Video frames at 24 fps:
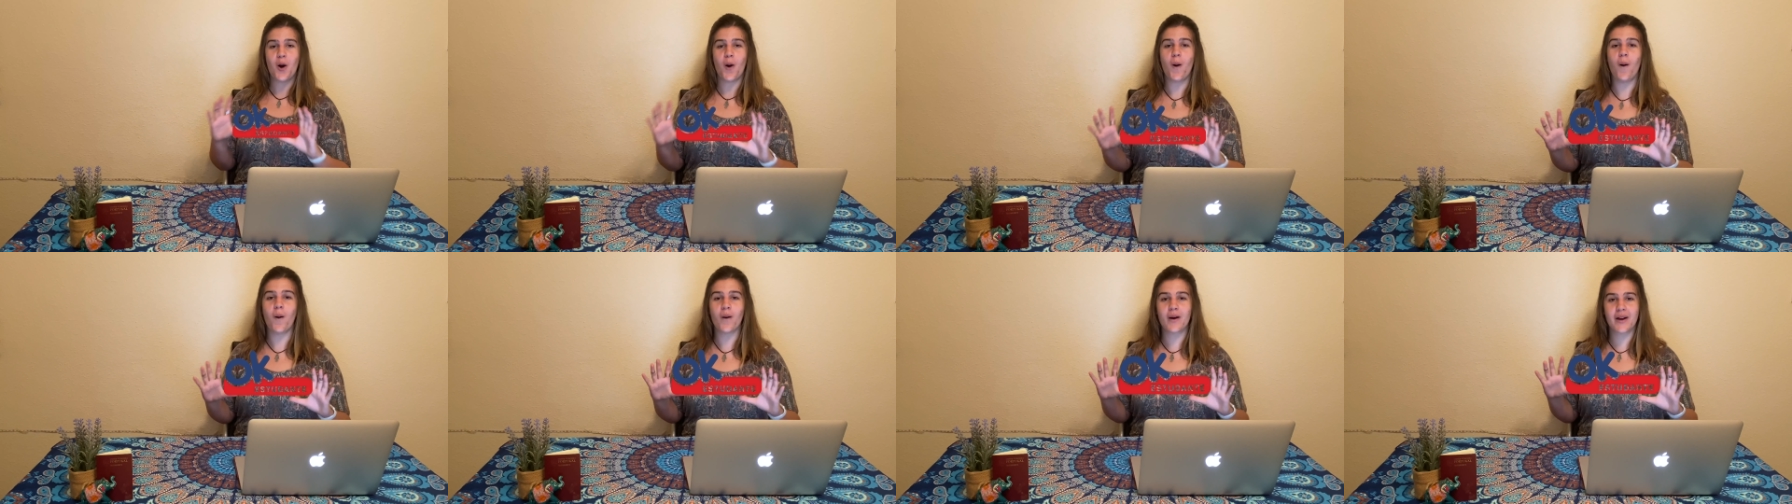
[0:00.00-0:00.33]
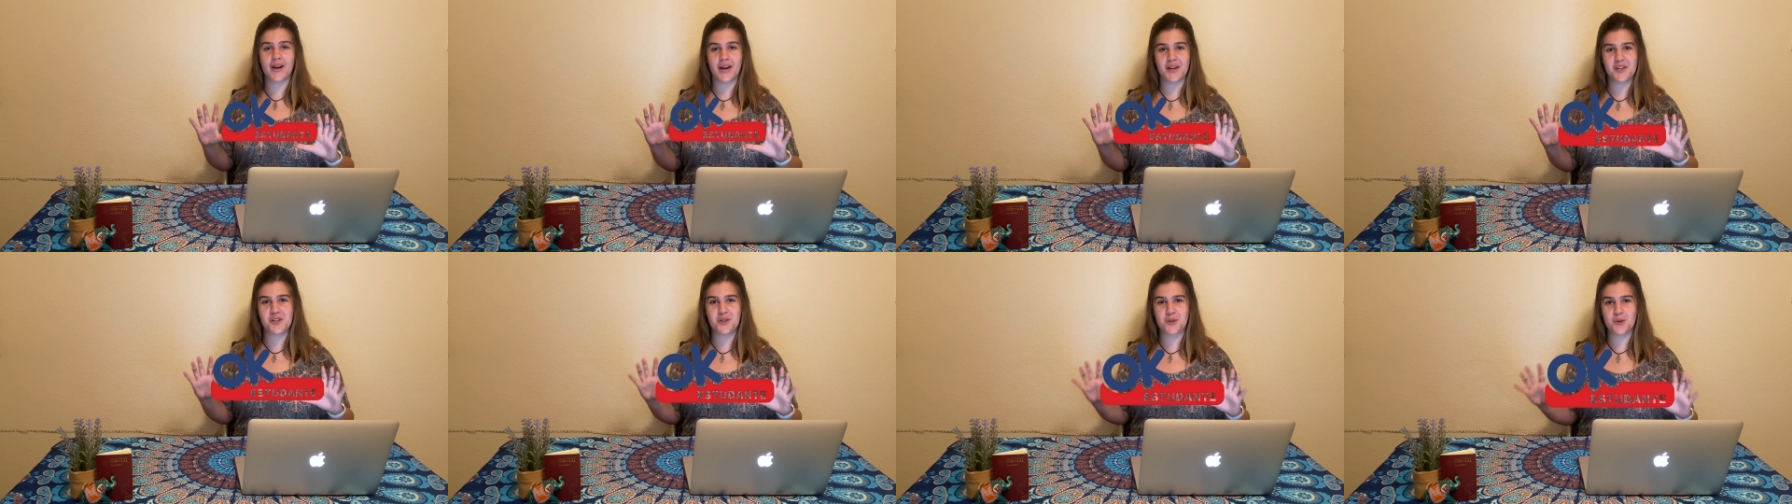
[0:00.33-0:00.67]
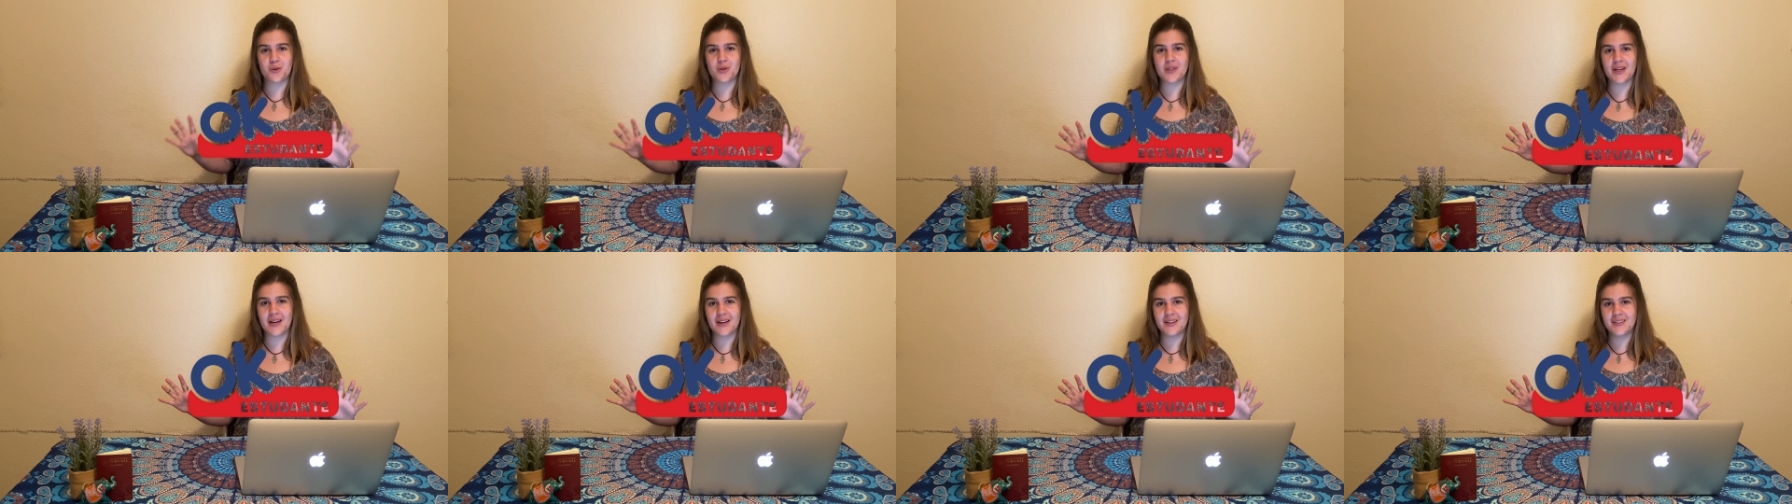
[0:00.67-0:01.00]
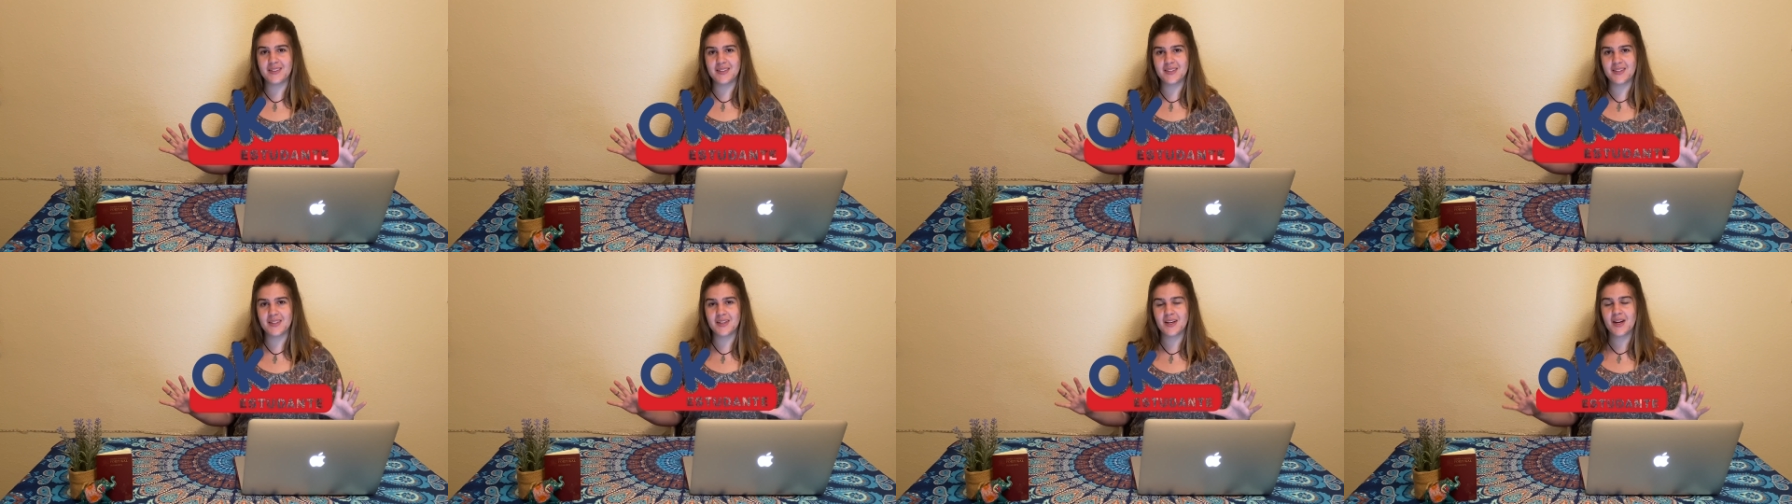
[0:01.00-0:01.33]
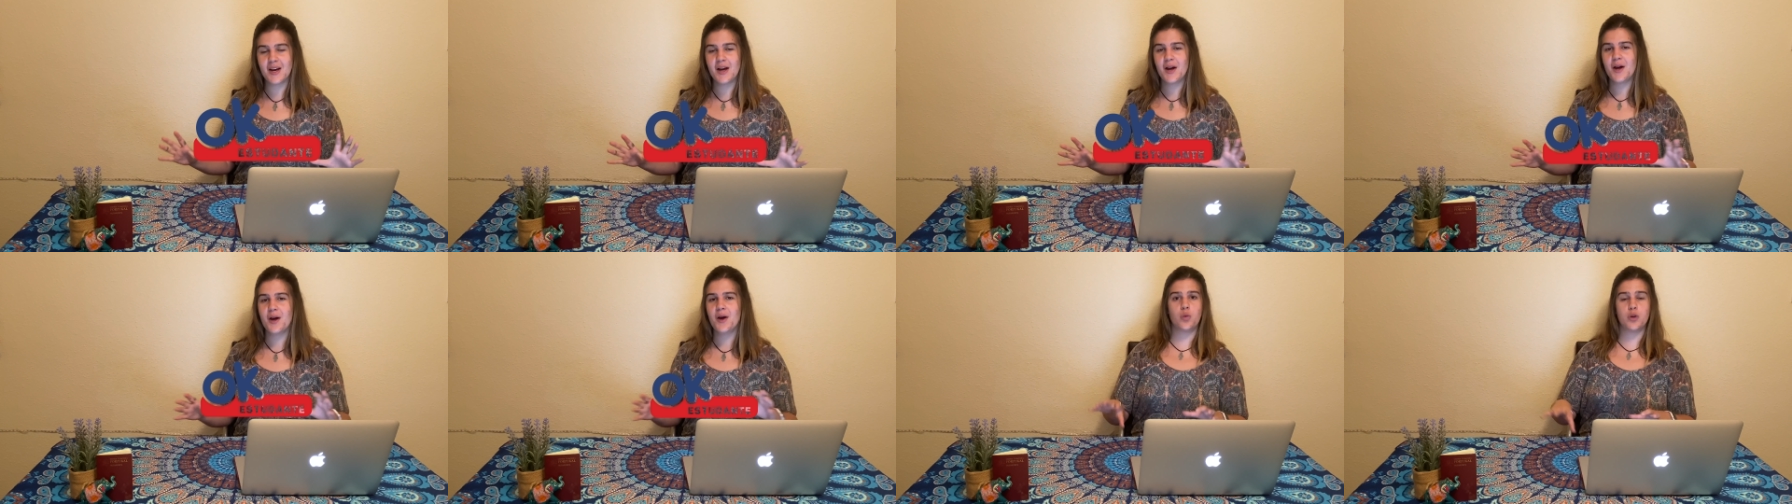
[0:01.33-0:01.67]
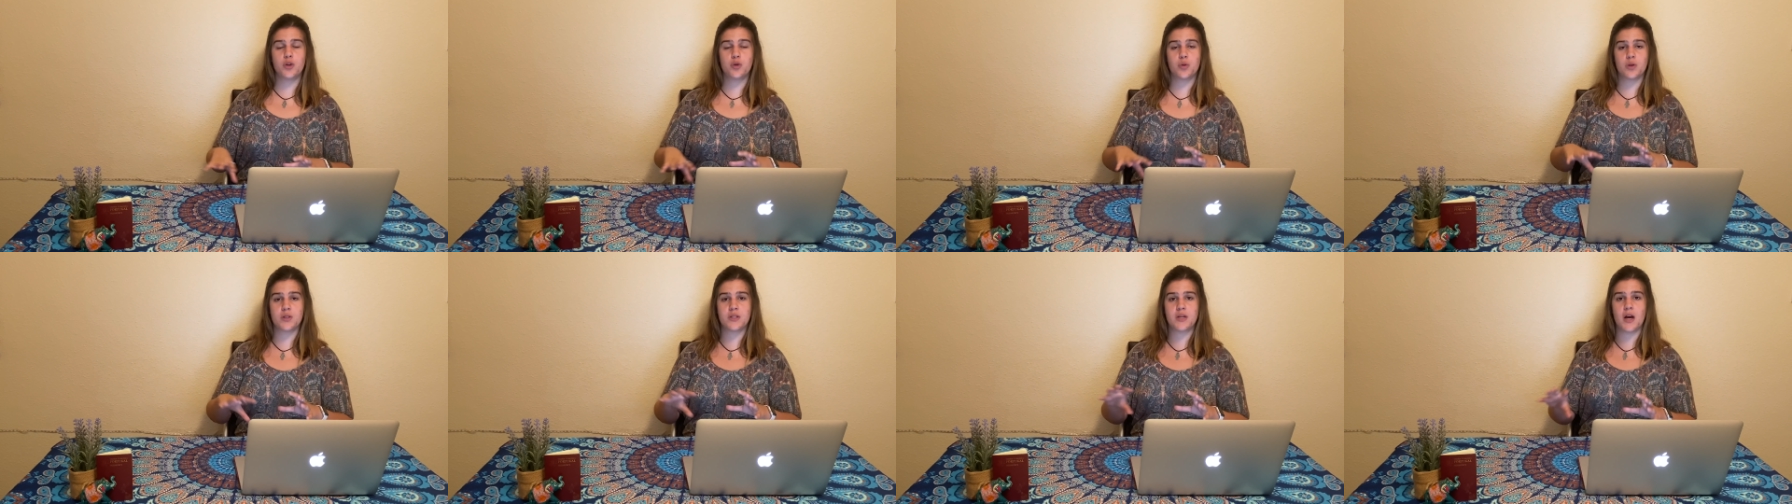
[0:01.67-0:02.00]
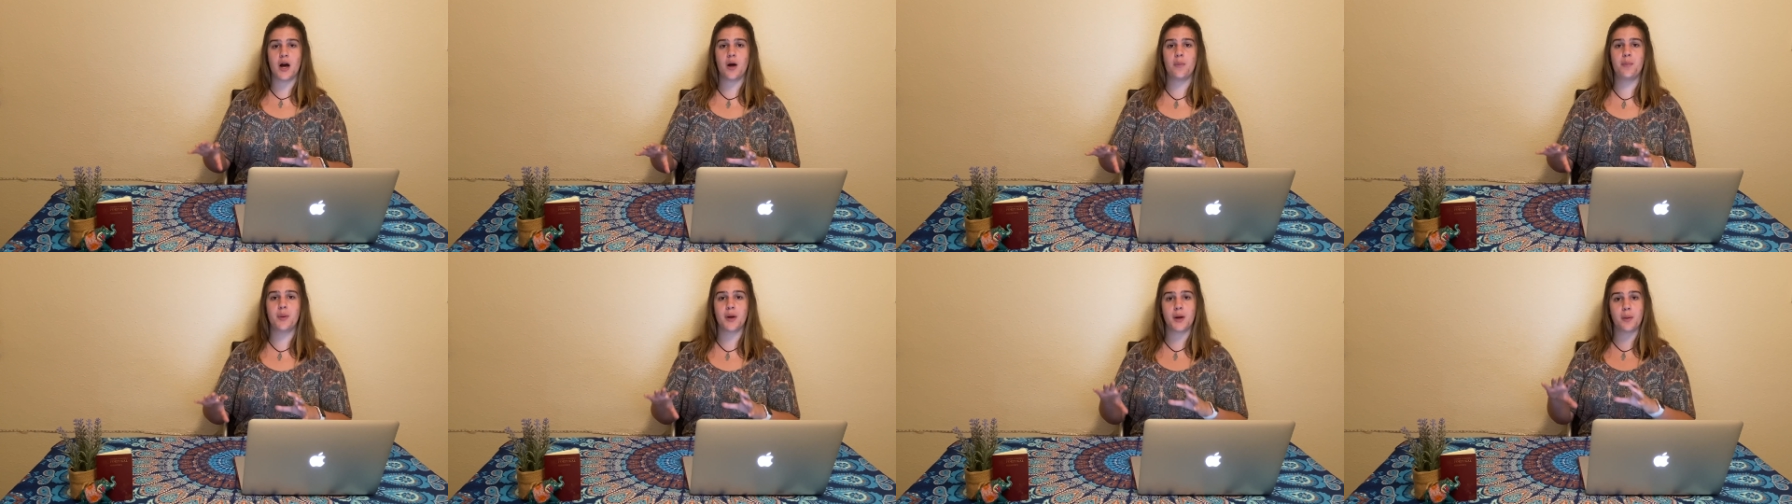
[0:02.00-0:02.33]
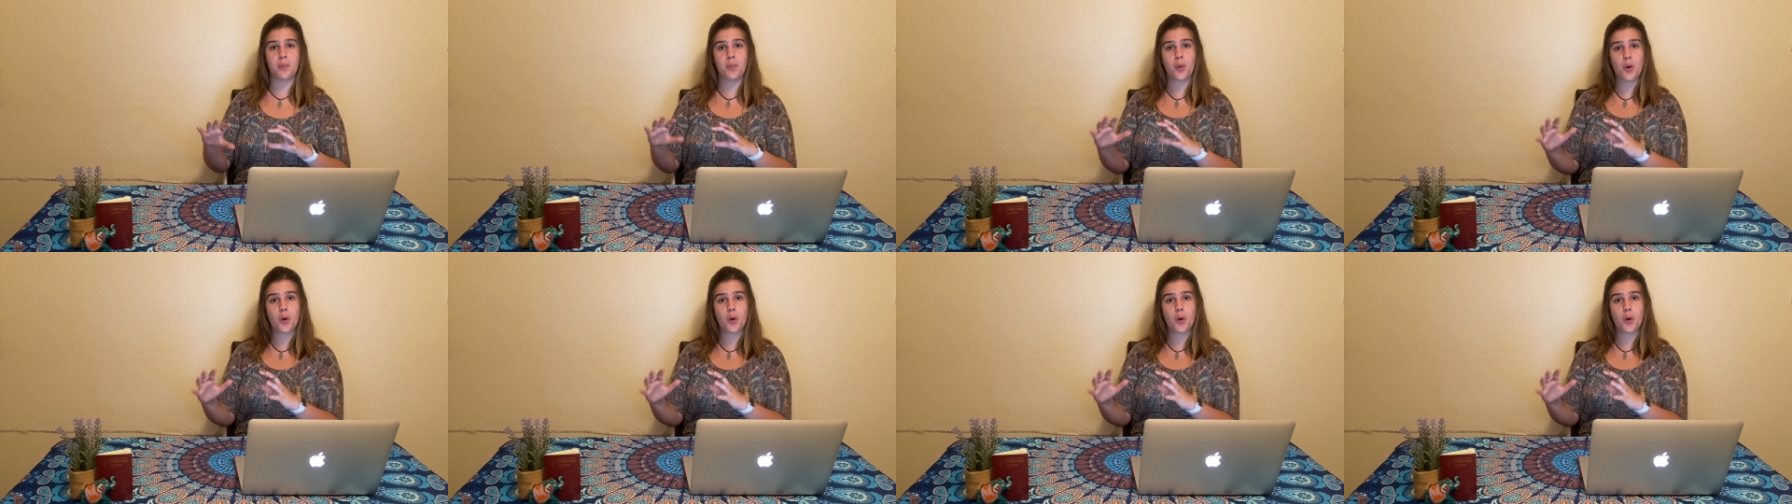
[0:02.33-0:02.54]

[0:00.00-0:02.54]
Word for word: OkEstudante, which was helping